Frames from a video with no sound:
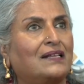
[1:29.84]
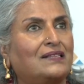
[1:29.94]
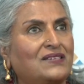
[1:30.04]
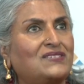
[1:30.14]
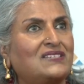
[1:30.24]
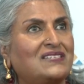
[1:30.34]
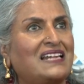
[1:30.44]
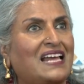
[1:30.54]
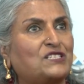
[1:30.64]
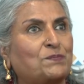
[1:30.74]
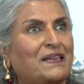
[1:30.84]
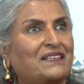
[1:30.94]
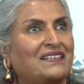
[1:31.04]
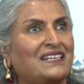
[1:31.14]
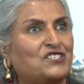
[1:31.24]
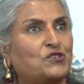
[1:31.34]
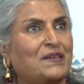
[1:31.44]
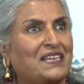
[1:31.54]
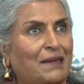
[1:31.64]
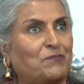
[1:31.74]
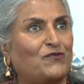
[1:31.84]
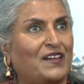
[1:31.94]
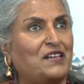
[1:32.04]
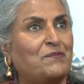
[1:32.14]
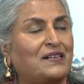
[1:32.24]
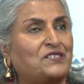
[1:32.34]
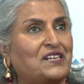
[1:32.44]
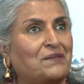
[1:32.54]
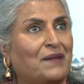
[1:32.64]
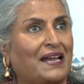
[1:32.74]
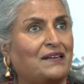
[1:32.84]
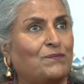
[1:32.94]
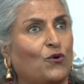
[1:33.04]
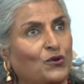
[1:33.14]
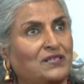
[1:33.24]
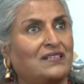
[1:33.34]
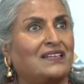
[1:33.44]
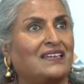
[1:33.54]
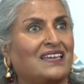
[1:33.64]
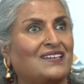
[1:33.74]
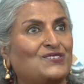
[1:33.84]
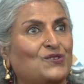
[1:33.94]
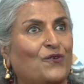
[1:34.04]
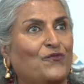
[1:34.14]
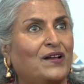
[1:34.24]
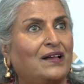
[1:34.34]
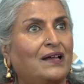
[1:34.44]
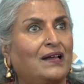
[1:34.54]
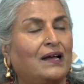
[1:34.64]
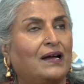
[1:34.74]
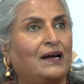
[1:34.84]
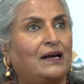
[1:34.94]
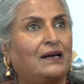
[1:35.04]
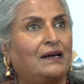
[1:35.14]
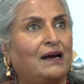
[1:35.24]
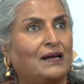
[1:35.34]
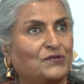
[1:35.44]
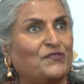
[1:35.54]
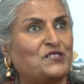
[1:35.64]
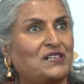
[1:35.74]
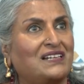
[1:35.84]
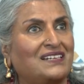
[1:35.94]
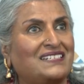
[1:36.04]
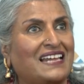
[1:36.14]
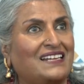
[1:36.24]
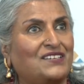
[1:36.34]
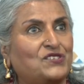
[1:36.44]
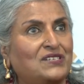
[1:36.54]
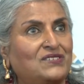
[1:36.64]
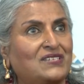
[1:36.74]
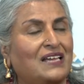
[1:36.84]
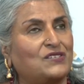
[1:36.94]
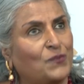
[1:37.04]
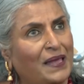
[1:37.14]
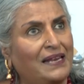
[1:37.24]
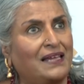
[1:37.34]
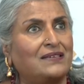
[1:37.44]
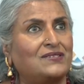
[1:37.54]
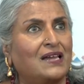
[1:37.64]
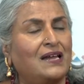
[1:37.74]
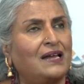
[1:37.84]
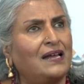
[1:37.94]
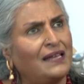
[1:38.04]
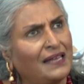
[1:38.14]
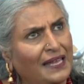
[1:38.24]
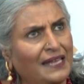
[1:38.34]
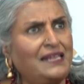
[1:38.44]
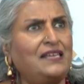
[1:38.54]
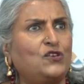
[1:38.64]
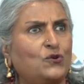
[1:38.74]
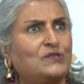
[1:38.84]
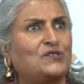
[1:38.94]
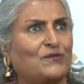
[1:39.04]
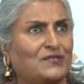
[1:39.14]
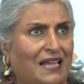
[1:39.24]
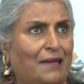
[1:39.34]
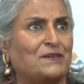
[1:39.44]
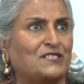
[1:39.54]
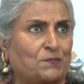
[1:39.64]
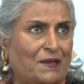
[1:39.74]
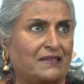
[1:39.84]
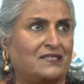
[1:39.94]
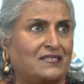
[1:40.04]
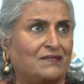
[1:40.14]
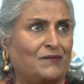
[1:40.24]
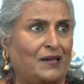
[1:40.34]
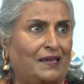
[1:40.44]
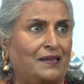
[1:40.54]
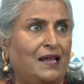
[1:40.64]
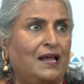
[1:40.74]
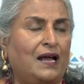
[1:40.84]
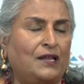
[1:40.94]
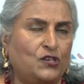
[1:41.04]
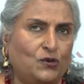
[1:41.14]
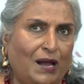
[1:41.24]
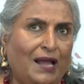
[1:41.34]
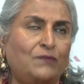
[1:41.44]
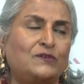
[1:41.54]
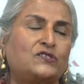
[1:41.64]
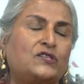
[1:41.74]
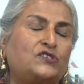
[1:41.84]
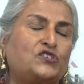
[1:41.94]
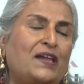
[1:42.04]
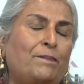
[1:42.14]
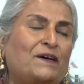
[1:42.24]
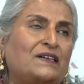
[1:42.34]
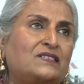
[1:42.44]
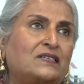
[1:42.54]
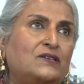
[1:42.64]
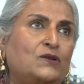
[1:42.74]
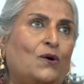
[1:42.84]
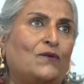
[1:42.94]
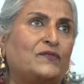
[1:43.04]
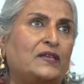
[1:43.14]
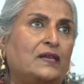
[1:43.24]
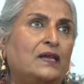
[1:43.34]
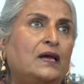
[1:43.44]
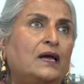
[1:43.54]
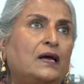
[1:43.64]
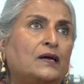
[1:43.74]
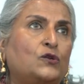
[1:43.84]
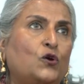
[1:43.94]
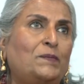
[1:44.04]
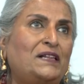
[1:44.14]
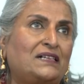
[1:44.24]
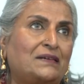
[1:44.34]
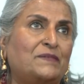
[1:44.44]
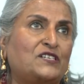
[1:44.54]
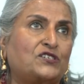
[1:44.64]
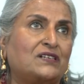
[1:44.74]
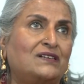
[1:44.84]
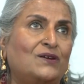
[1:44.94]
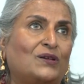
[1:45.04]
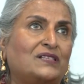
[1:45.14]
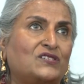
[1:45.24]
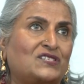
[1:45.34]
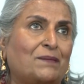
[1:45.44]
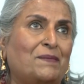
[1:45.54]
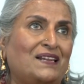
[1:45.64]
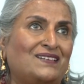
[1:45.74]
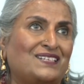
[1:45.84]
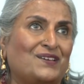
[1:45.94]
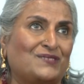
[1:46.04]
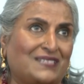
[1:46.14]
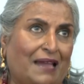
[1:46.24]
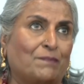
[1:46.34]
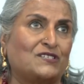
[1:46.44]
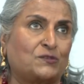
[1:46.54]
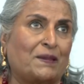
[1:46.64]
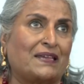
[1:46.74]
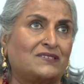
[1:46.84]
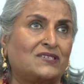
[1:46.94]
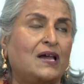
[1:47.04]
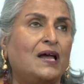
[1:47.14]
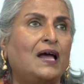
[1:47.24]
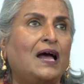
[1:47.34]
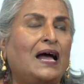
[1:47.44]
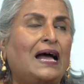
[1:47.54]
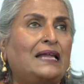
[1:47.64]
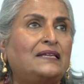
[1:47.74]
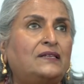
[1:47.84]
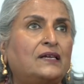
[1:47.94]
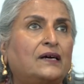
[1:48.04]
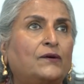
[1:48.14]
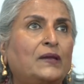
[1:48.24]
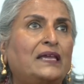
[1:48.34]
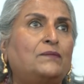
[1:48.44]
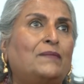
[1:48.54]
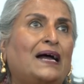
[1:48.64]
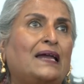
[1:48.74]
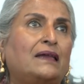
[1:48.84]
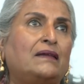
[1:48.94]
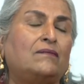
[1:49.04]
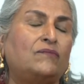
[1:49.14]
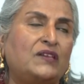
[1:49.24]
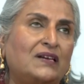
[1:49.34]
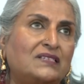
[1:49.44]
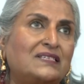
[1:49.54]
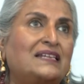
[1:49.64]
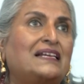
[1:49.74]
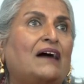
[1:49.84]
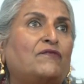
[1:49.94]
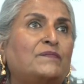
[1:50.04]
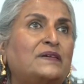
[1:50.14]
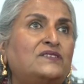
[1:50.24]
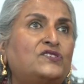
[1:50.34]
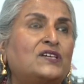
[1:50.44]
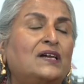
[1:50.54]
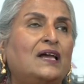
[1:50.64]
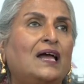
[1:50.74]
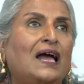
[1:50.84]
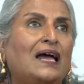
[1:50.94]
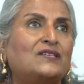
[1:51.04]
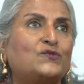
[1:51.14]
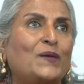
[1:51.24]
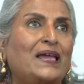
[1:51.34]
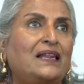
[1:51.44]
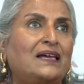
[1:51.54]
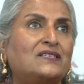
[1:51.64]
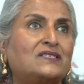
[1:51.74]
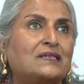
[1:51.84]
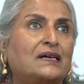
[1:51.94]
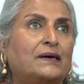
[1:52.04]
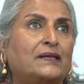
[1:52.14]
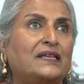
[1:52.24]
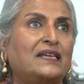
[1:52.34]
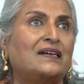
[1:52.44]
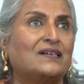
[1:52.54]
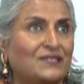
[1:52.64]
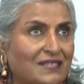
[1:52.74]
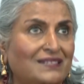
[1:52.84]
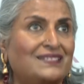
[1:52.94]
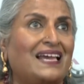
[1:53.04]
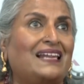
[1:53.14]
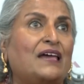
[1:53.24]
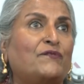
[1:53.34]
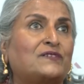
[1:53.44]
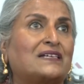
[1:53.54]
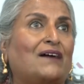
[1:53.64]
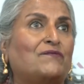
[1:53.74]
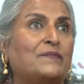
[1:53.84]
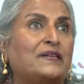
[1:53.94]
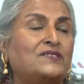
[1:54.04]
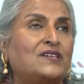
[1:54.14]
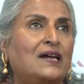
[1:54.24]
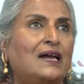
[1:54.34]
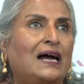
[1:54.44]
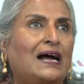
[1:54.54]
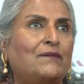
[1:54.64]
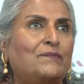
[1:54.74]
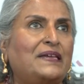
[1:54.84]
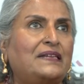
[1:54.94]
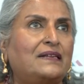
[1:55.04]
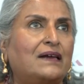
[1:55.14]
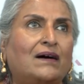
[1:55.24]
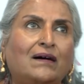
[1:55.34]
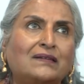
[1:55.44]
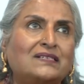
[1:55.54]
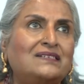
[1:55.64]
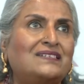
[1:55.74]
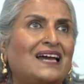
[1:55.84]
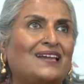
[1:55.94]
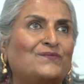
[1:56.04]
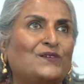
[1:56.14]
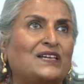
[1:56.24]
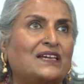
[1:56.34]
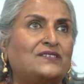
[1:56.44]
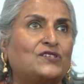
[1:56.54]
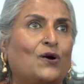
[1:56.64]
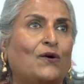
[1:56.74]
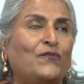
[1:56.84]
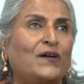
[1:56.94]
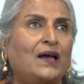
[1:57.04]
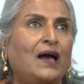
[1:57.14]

this is an aspect that has to be kept very much in mind, both in the case of artificial intelligence as well as any use of cyberspace. And, you know, I was the chairperson of the Global Commission on the Stability of Cyberspace. And in my years in government, as well as the years since I left government, I've been an ardent advocate of